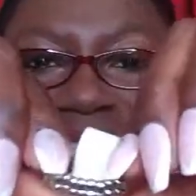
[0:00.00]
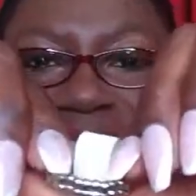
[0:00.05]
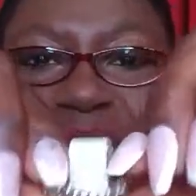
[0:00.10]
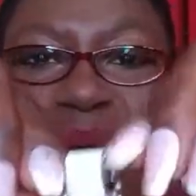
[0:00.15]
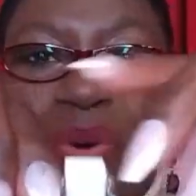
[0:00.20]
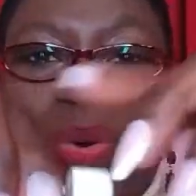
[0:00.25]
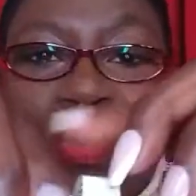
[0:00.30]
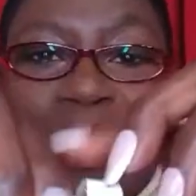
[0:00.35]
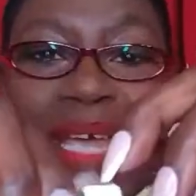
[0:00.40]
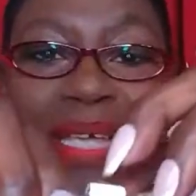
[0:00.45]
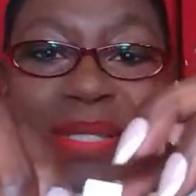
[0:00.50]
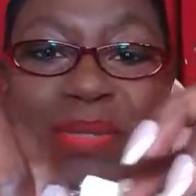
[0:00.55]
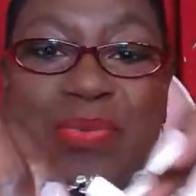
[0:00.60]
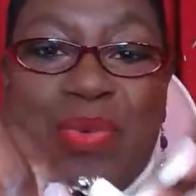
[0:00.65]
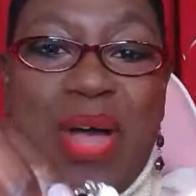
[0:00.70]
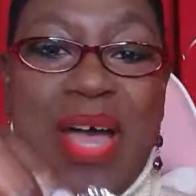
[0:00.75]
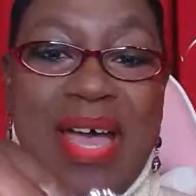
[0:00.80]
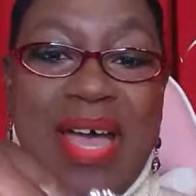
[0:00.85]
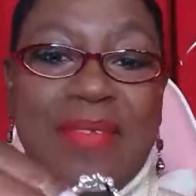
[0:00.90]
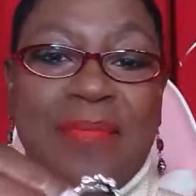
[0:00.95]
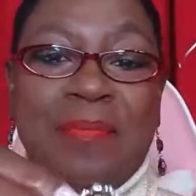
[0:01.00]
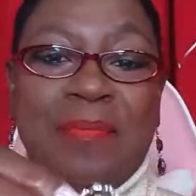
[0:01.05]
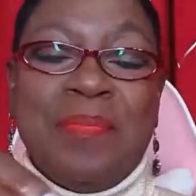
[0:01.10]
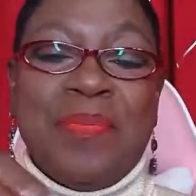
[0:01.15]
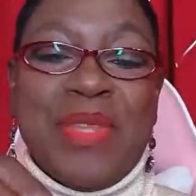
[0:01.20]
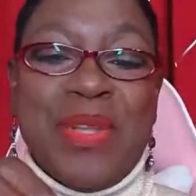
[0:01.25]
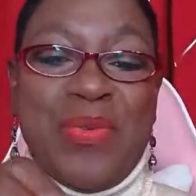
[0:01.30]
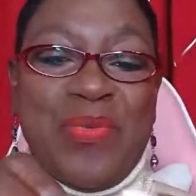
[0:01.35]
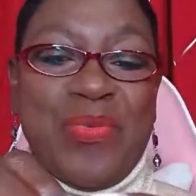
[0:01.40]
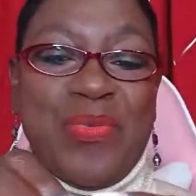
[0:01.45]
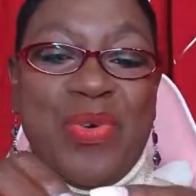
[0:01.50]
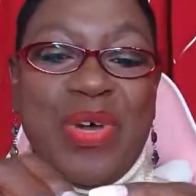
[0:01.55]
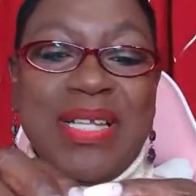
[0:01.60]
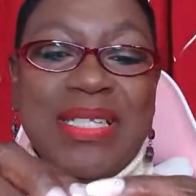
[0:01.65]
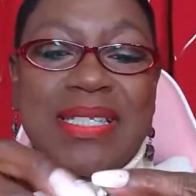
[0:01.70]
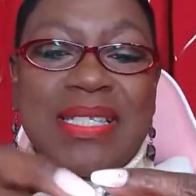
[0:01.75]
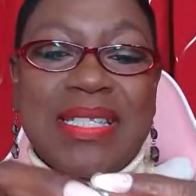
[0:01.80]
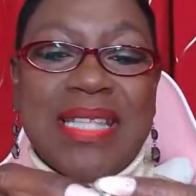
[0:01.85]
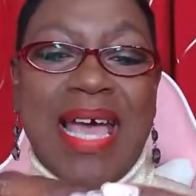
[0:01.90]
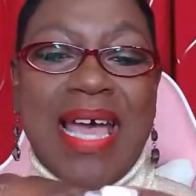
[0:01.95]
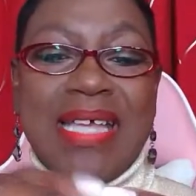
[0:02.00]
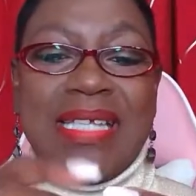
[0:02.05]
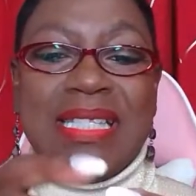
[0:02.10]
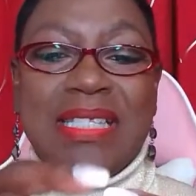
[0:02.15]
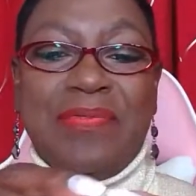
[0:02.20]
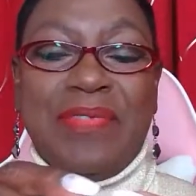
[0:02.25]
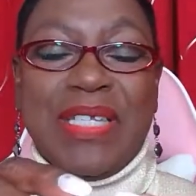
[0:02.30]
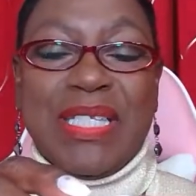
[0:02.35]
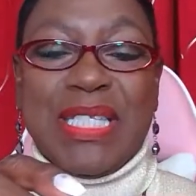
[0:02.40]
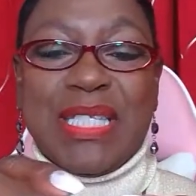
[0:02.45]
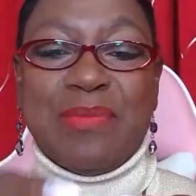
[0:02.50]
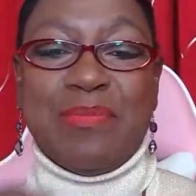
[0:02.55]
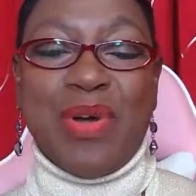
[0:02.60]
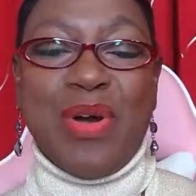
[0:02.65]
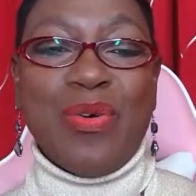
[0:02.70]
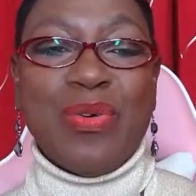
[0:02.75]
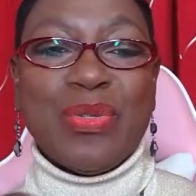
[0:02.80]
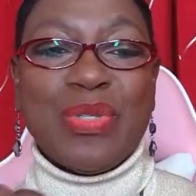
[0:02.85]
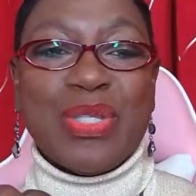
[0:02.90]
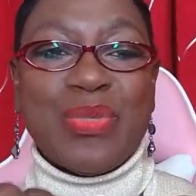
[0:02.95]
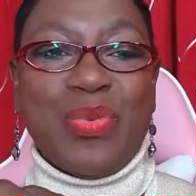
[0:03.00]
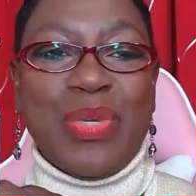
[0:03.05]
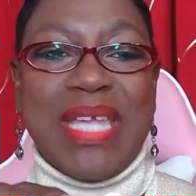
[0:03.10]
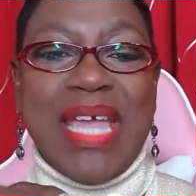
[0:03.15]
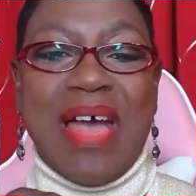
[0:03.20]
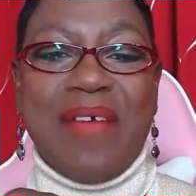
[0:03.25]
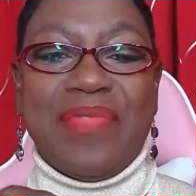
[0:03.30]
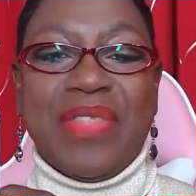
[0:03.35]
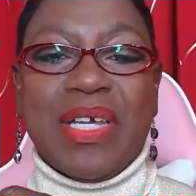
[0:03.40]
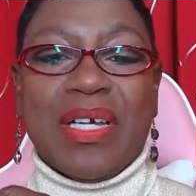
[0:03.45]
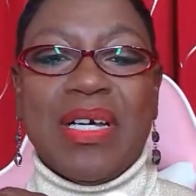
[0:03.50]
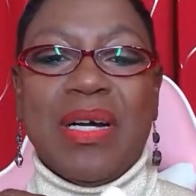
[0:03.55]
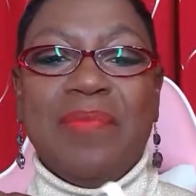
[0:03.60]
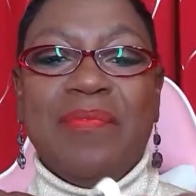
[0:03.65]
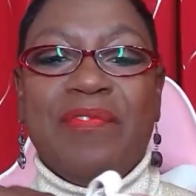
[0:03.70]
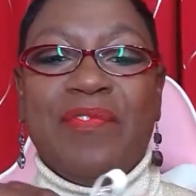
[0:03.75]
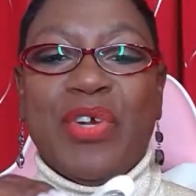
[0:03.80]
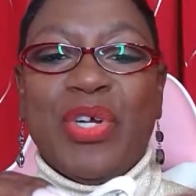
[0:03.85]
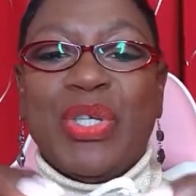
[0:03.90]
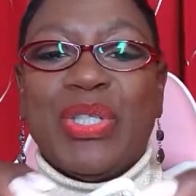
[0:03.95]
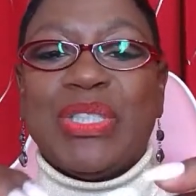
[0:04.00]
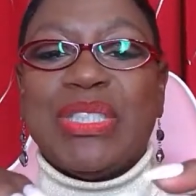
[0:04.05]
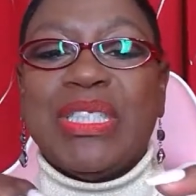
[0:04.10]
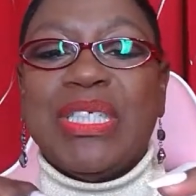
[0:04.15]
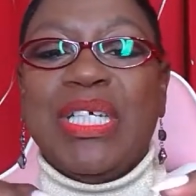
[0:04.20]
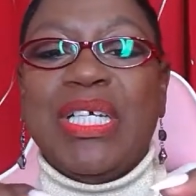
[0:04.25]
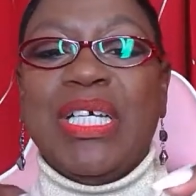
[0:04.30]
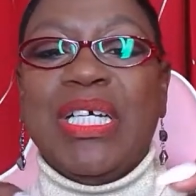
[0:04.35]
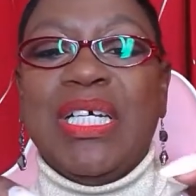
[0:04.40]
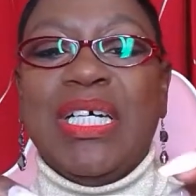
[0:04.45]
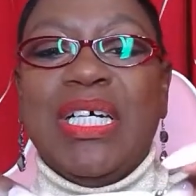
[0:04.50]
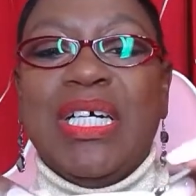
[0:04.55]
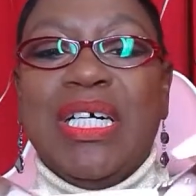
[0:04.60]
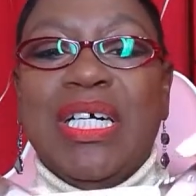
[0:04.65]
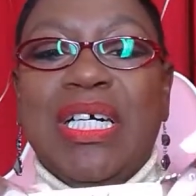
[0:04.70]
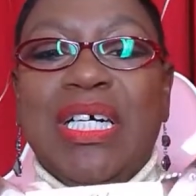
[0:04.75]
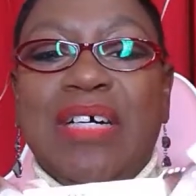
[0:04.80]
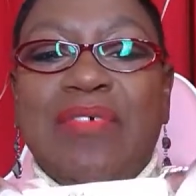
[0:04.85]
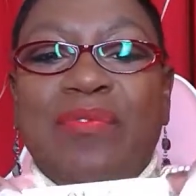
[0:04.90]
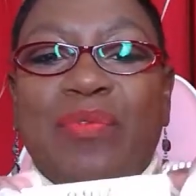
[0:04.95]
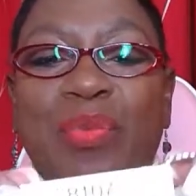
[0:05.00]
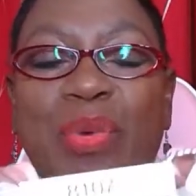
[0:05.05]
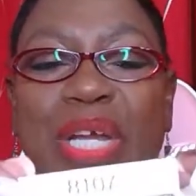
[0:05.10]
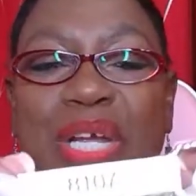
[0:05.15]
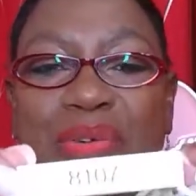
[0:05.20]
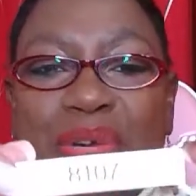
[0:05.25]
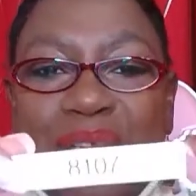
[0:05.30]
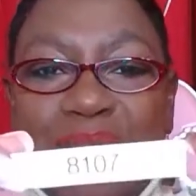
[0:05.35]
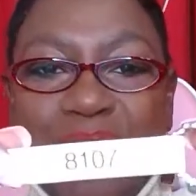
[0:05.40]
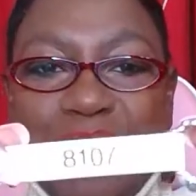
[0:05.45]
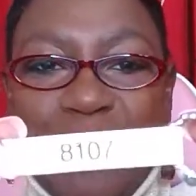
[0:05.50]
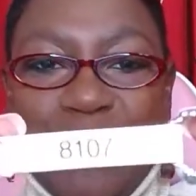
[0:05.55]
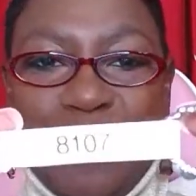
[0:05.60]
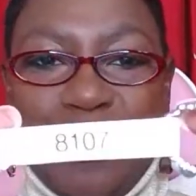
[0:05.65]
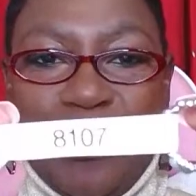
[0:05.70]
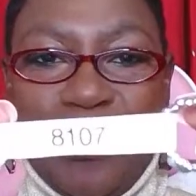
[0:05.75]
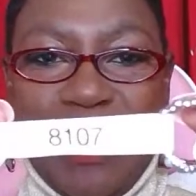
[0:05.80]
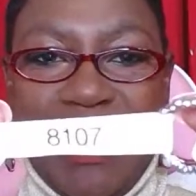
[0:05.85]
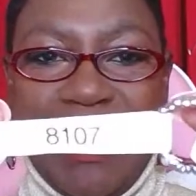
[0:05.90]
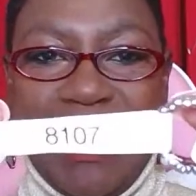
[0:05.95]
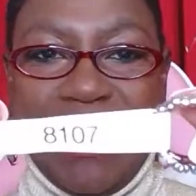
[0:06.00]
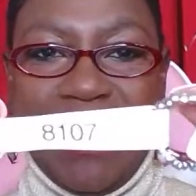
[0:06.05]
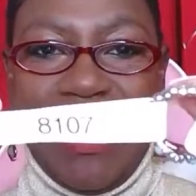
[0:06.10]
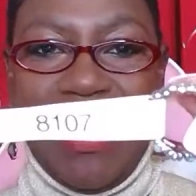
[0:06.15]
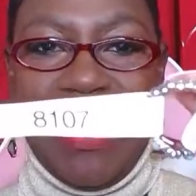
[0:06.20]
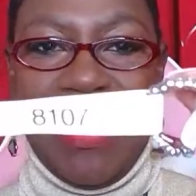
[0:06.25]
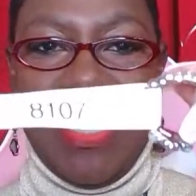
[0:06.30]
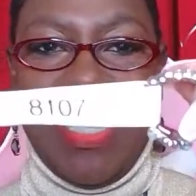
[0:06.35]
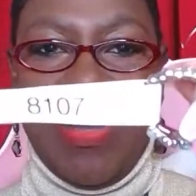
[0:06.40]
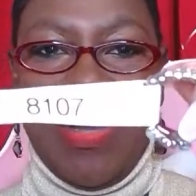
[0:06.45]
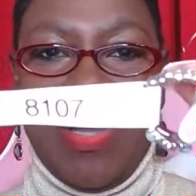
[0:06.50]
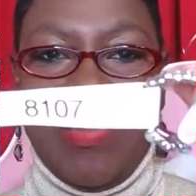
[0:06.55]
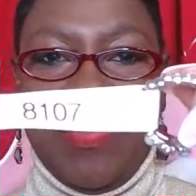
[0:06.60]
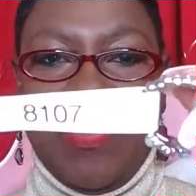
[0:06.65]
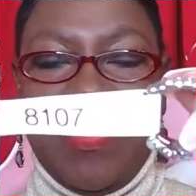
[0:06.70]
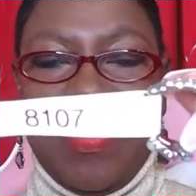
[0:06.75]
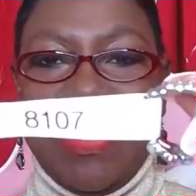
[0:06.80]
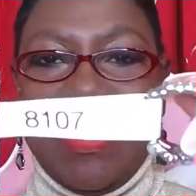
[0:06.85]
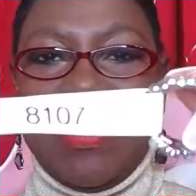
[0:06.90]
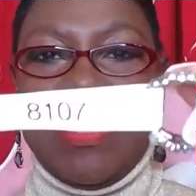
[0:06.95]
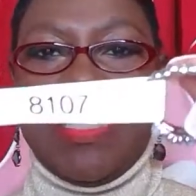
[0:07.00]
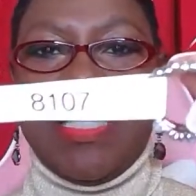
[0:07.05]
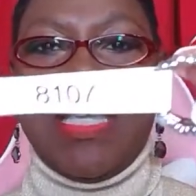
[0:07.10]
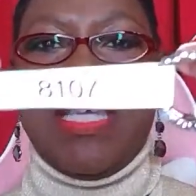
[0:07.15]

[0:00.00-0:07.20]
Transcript: So guess what? One size fits most. We have the comfort of wearing this ring. This